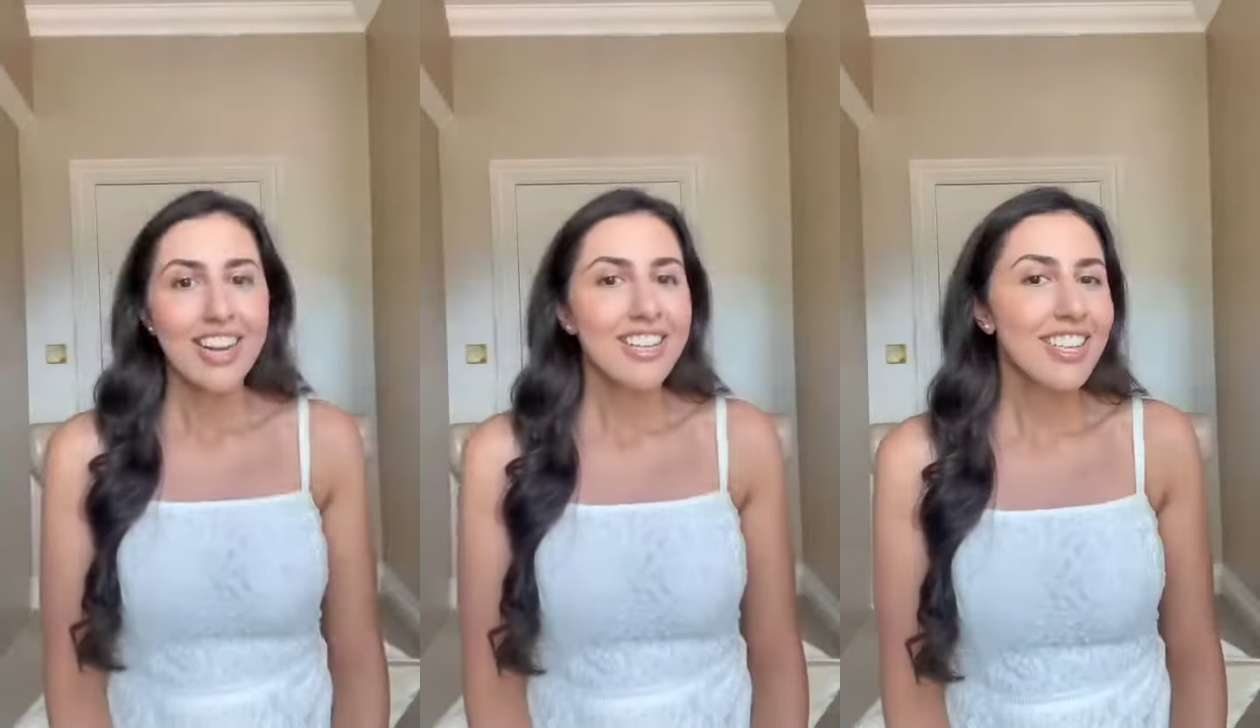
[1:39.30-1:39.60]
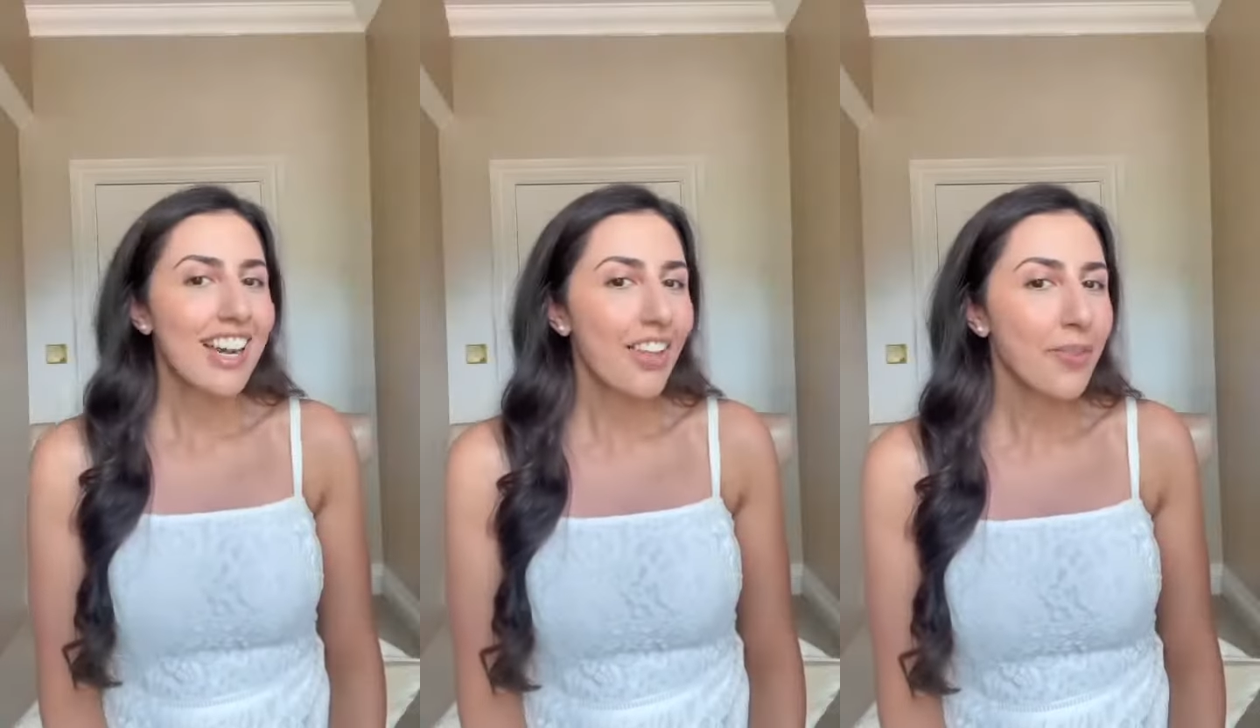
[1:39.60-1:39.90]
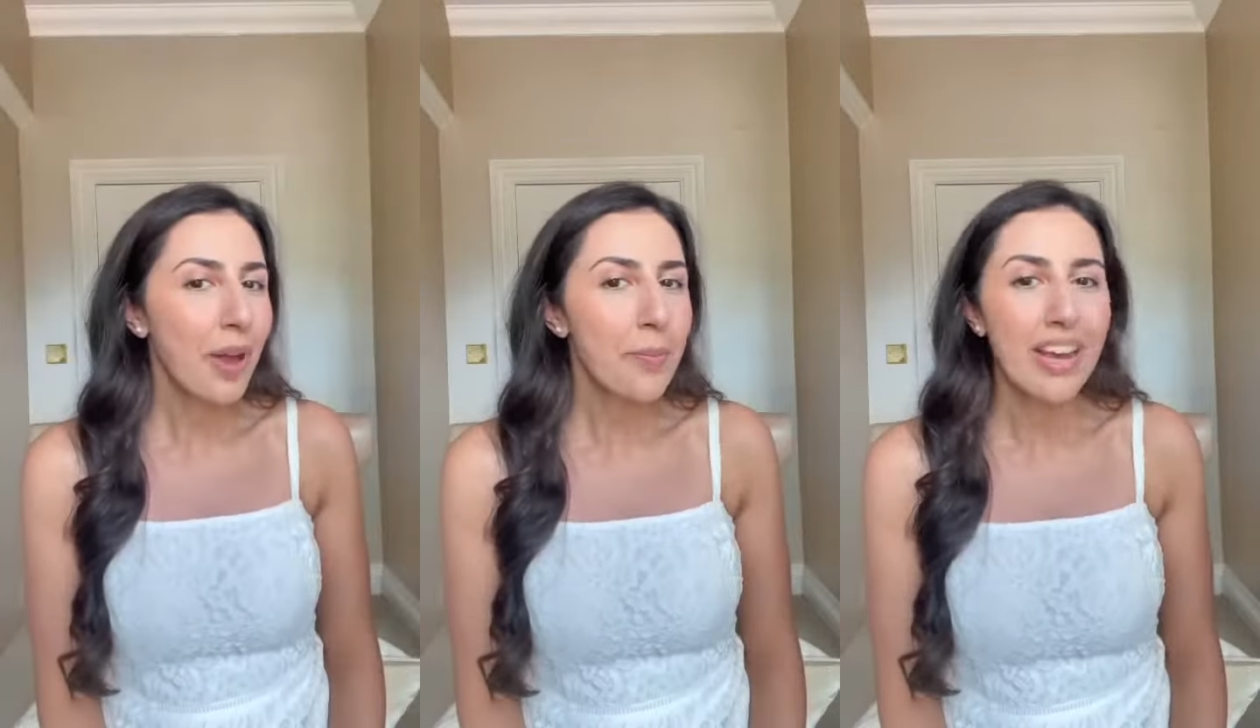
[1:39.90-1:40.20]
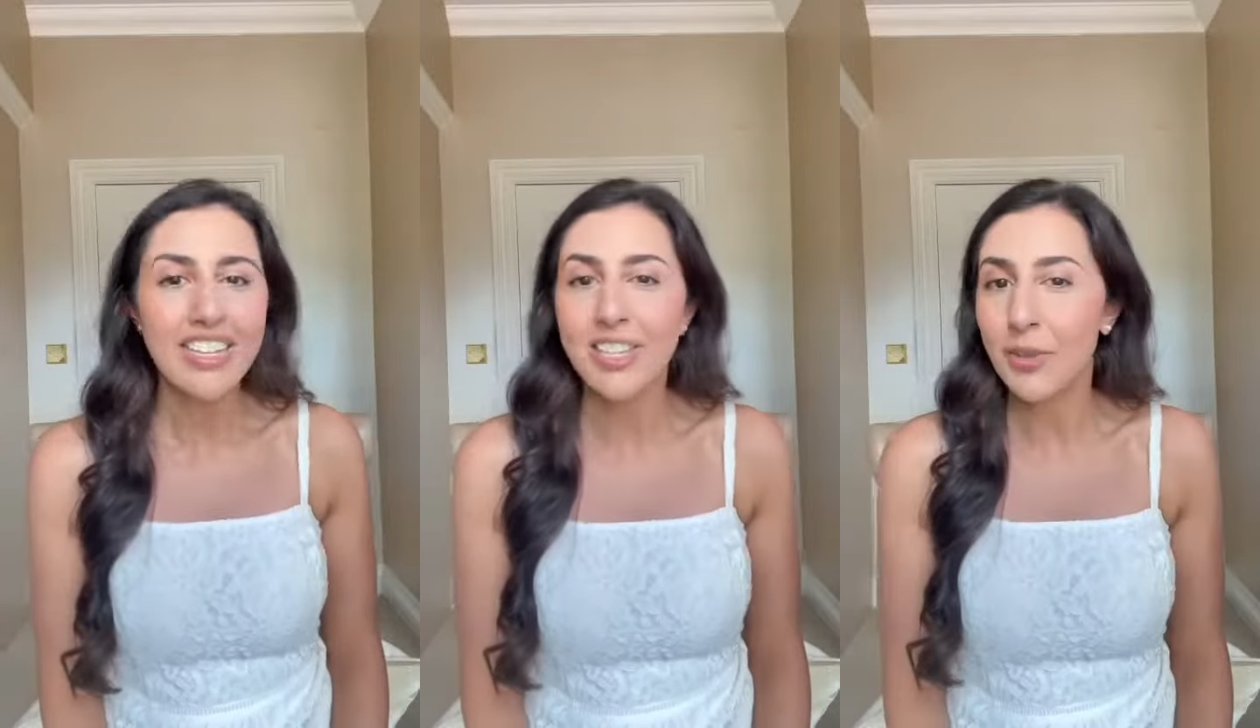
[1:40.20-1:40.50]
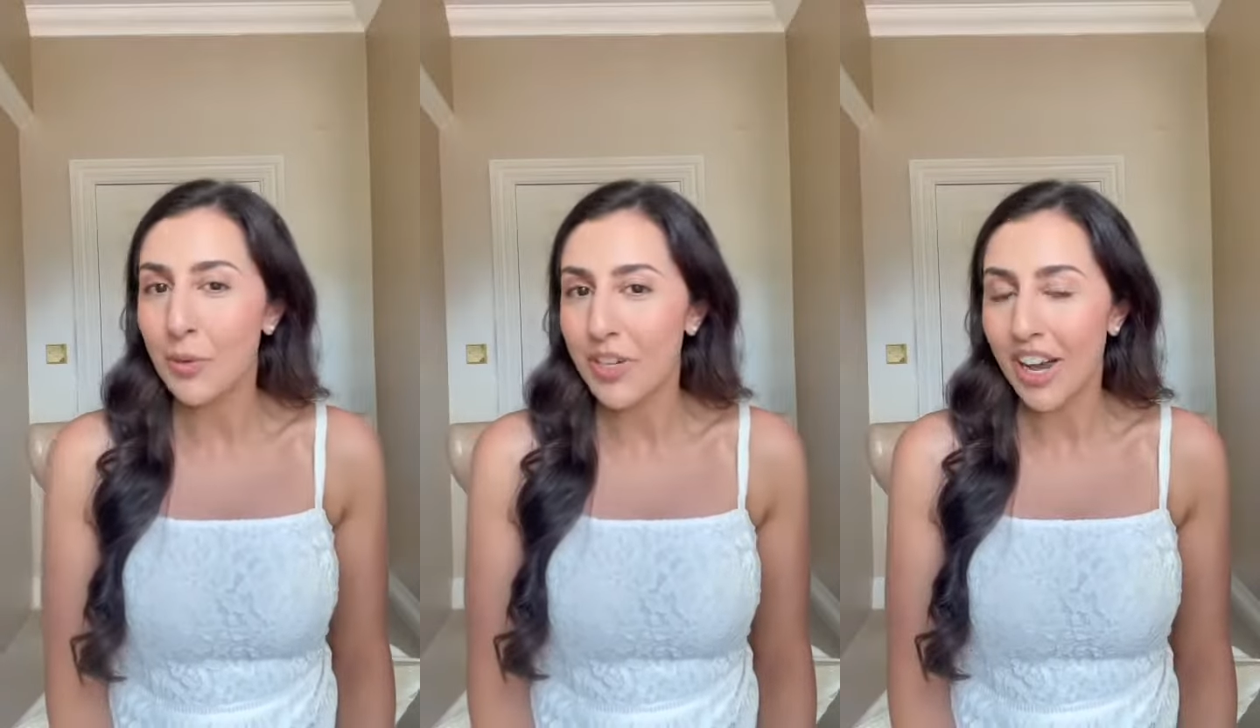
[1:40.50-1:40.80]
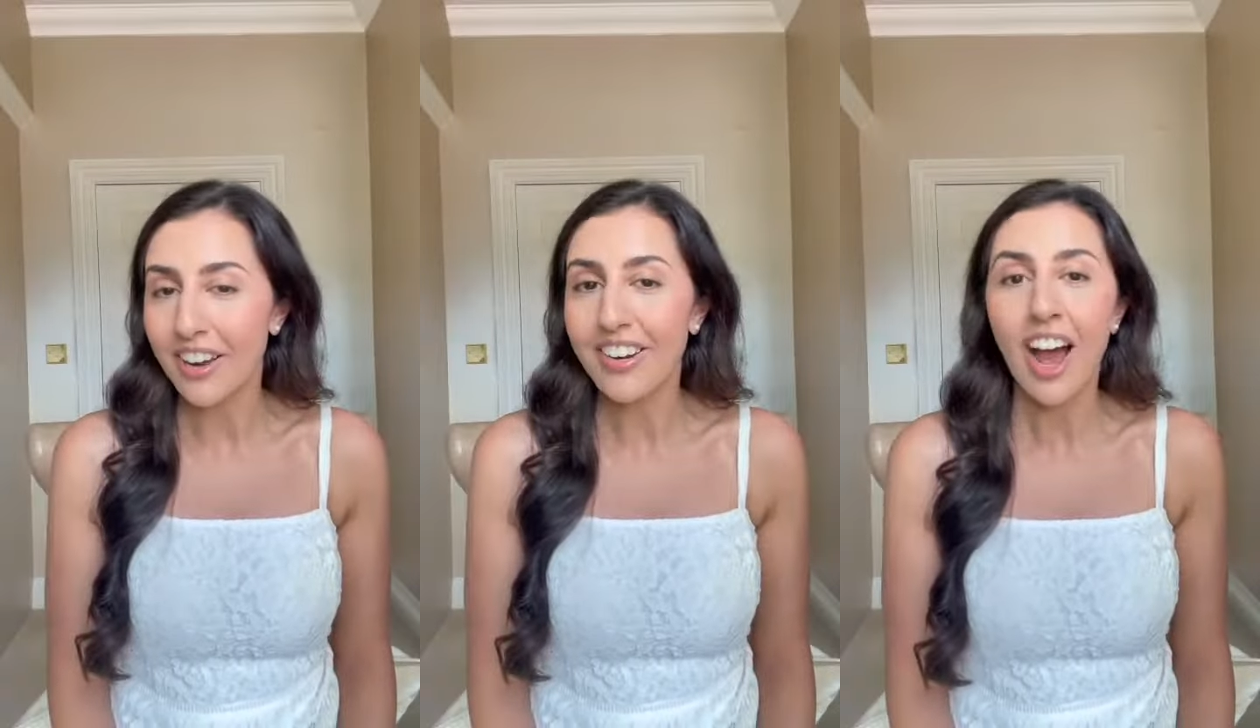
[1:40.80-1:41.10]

So now that my base is all done,